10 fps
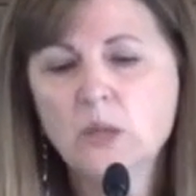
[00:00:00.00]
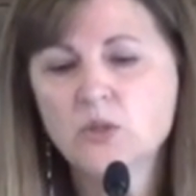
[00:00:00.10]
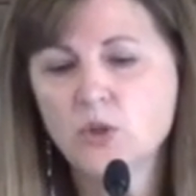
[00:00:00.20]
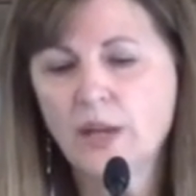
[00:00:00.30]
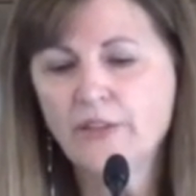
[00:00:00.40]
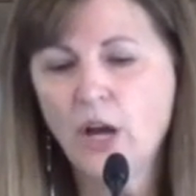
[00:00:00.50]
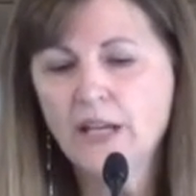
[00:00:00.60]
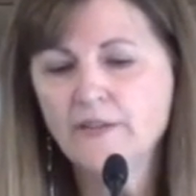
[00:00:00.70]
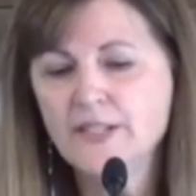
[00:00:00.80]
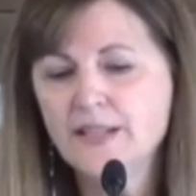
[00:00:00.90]
So I
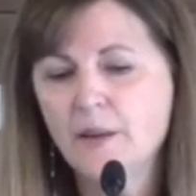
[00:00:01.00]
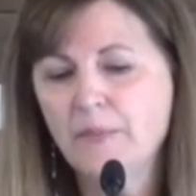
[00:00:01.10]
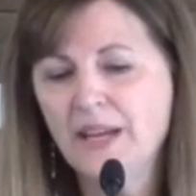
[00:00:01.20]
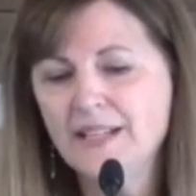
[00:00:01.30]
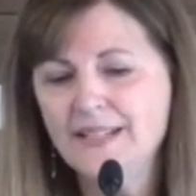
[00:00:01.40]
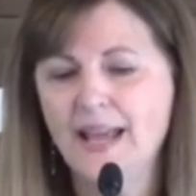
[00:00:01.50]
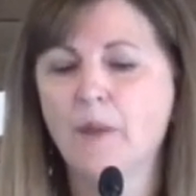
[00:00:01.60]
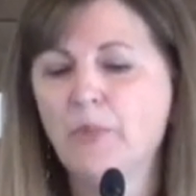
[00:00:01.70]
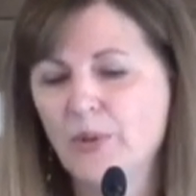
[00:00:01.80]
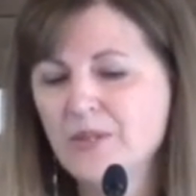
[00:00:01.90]
thought of some
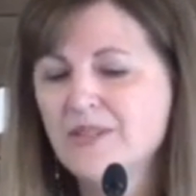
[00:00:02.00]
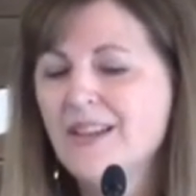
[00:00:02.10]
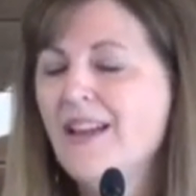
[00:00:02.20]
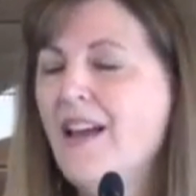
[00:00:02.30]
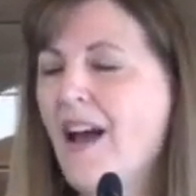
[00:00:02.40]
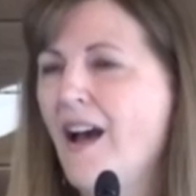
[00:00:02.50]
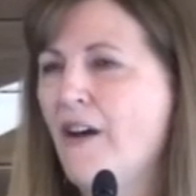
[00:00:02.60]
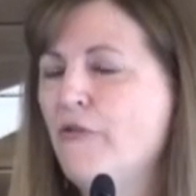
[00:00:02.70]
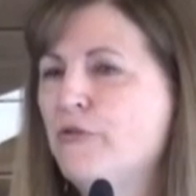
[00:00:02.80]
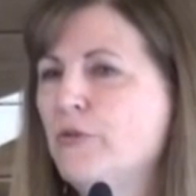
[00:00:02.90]
examples
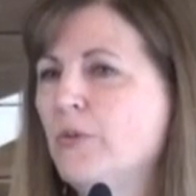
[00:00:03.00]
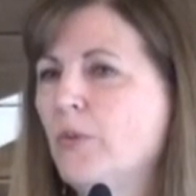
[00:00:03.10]
of